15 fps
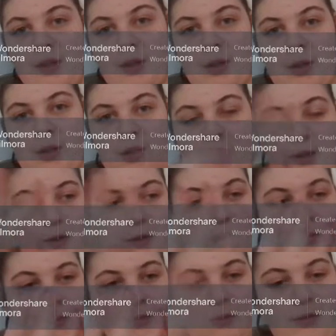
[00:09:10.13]
got
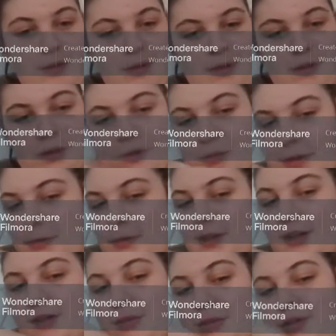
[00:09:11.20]
home, took my
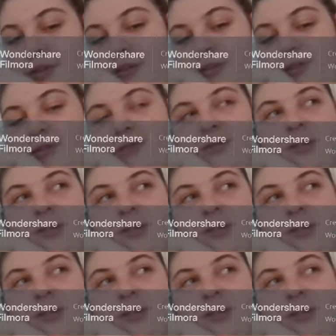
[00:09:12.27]
makeup off,